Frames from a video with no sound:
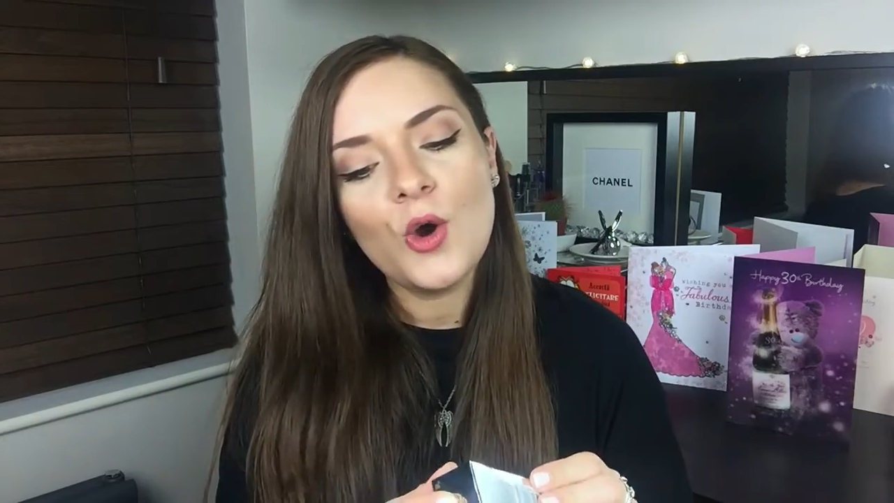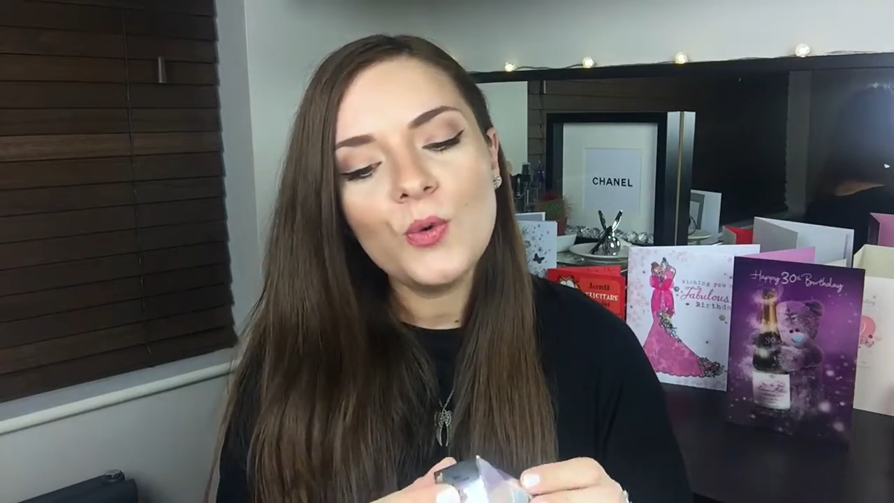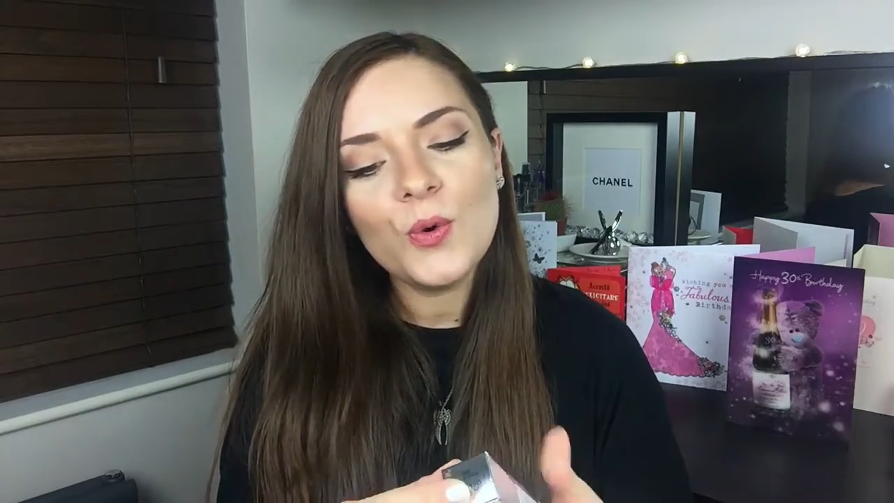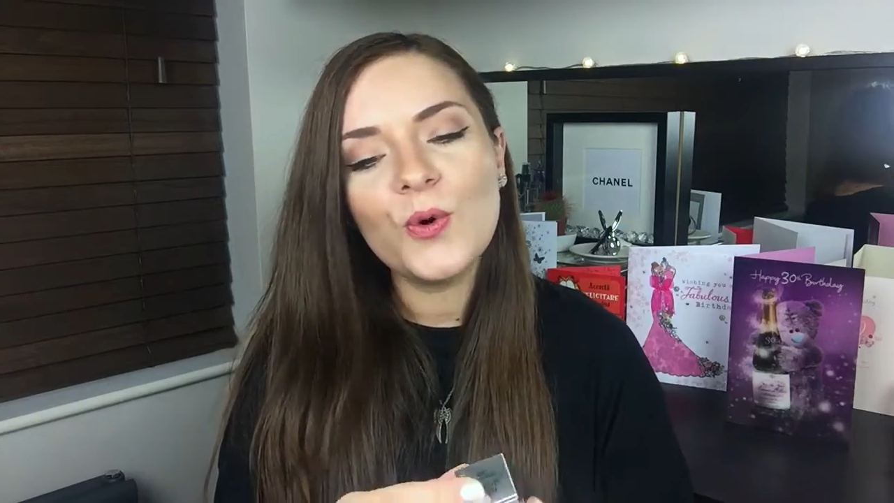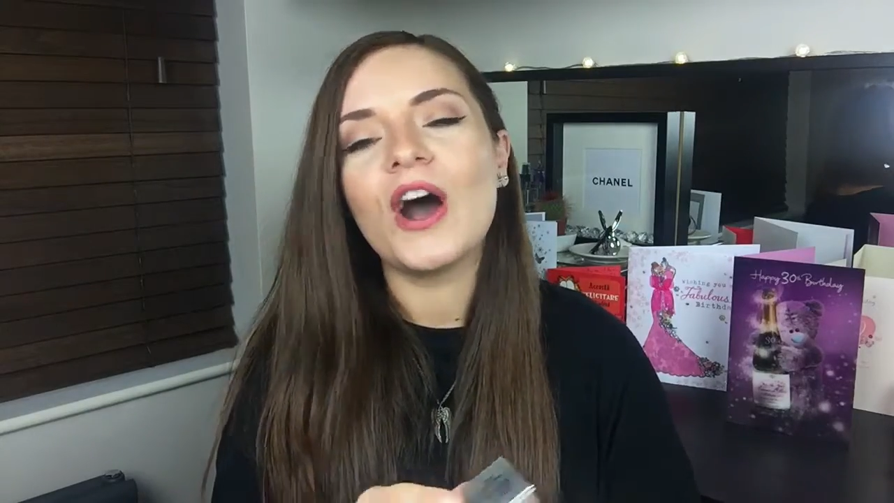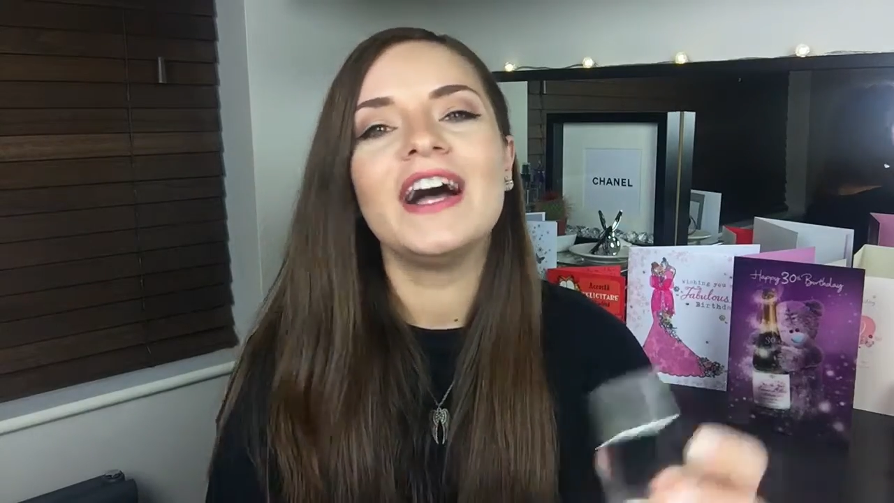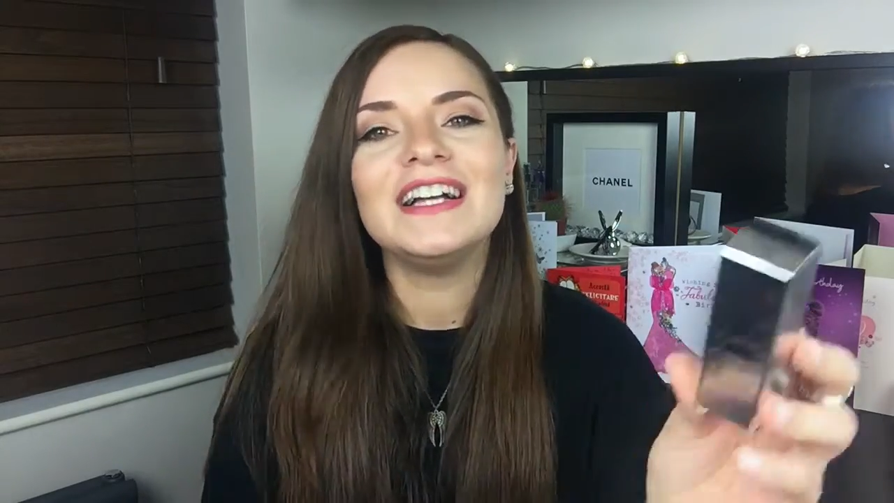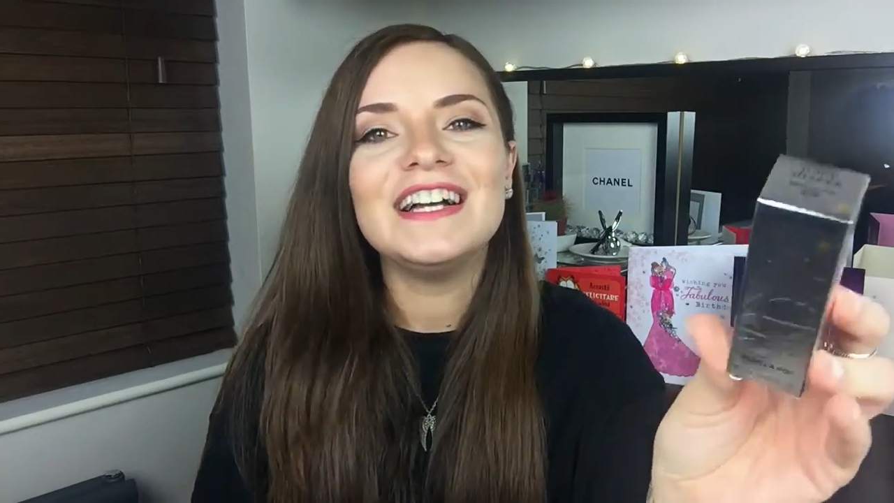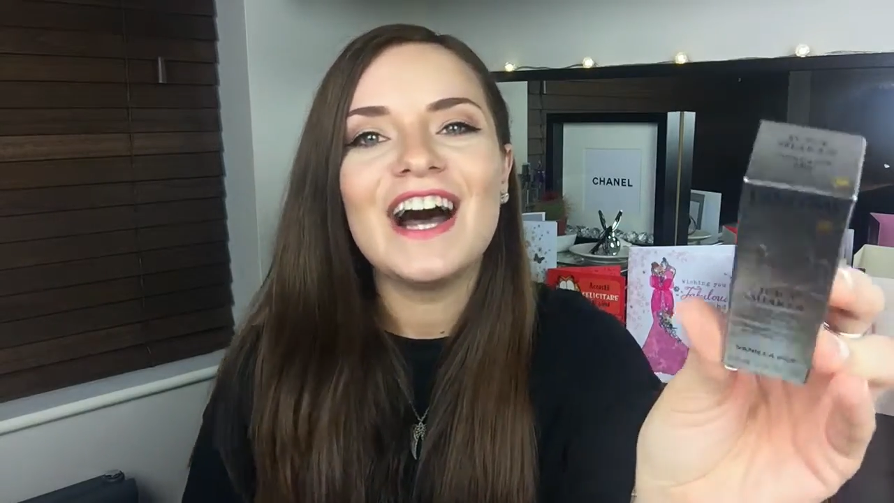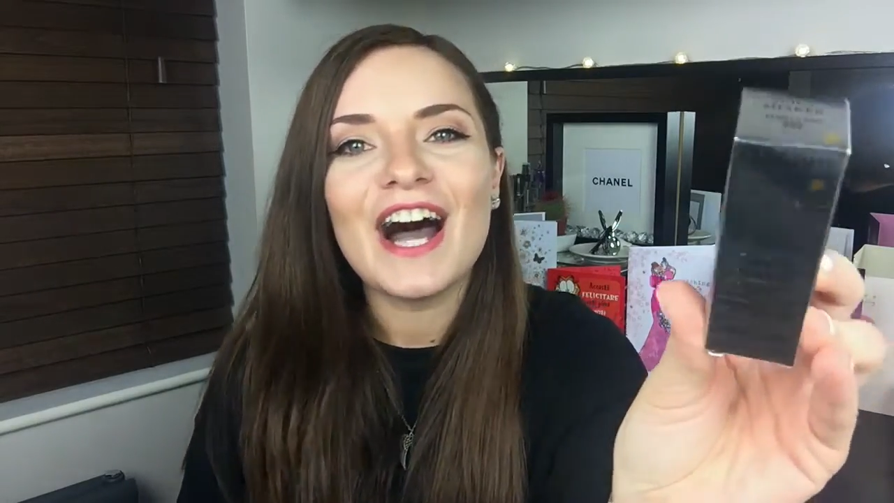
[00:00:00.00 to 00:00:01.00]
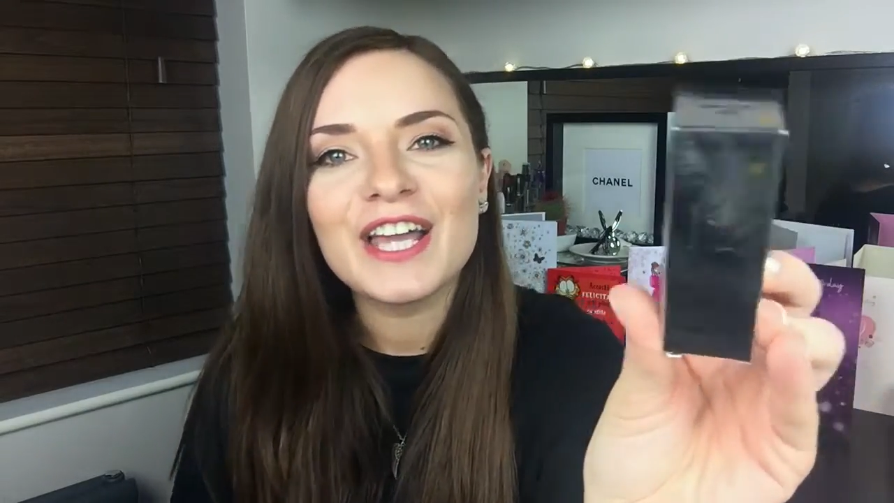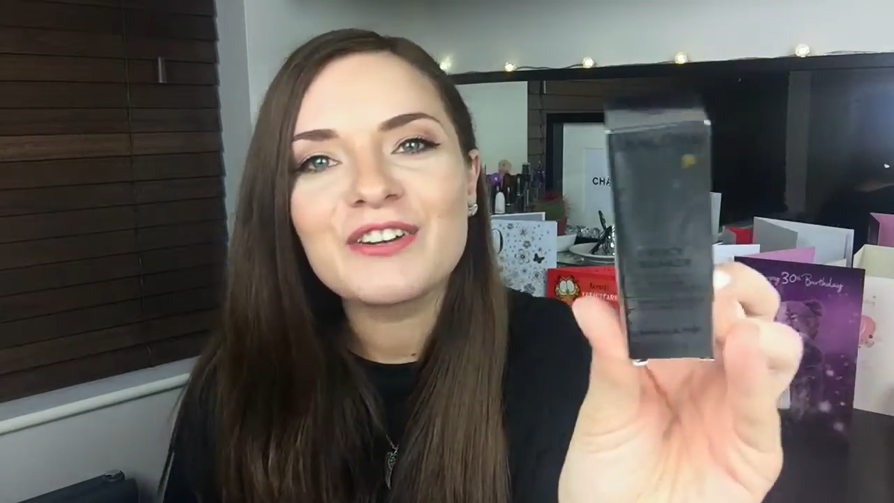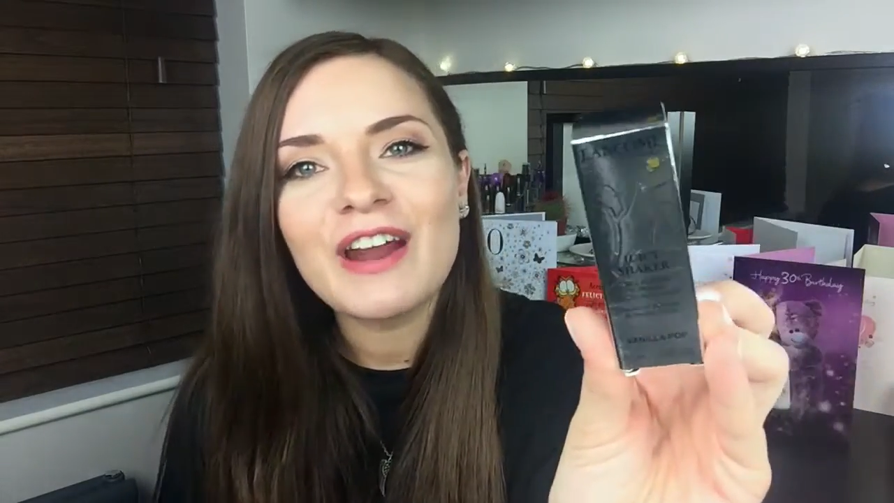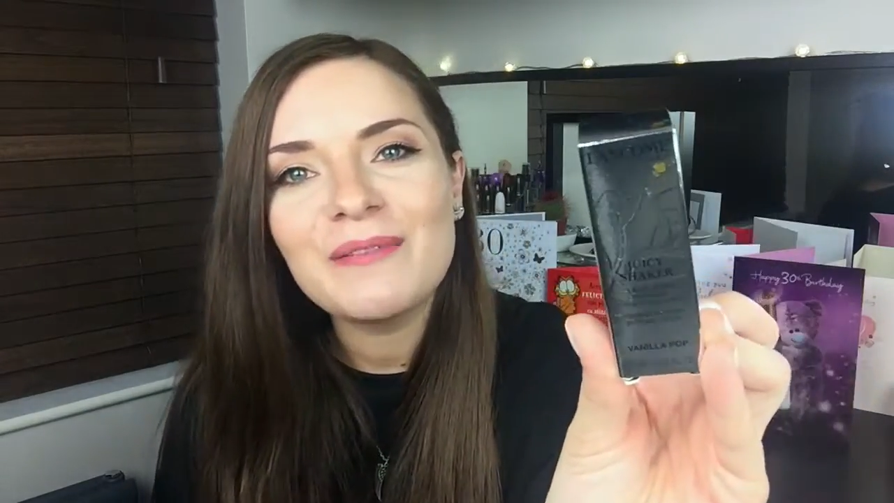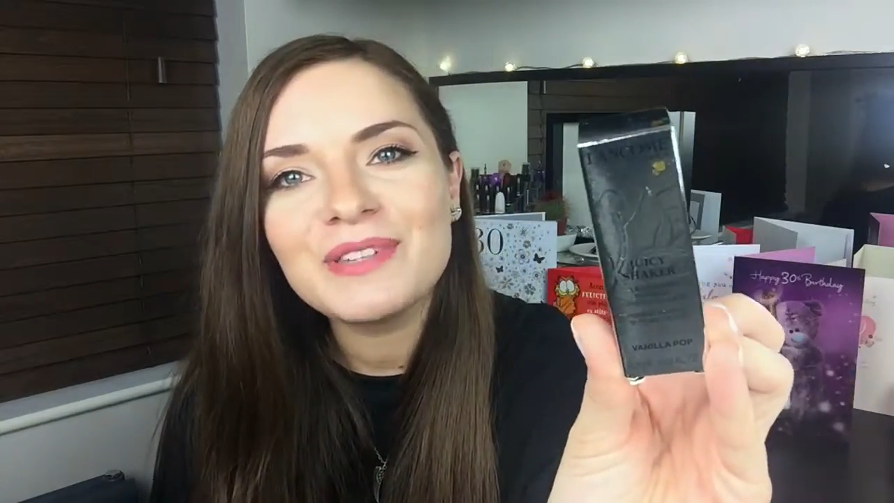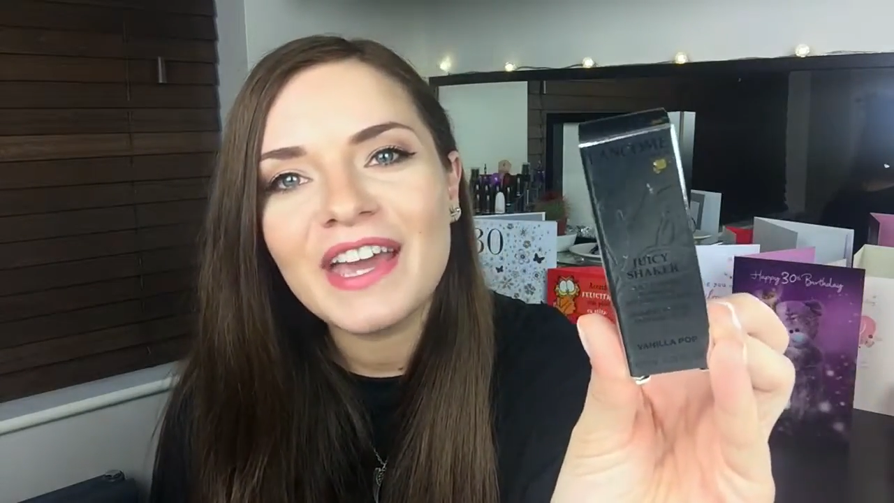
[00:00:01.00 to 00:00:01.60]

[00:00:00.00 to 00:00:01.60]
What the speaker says: Ooh, I grabbed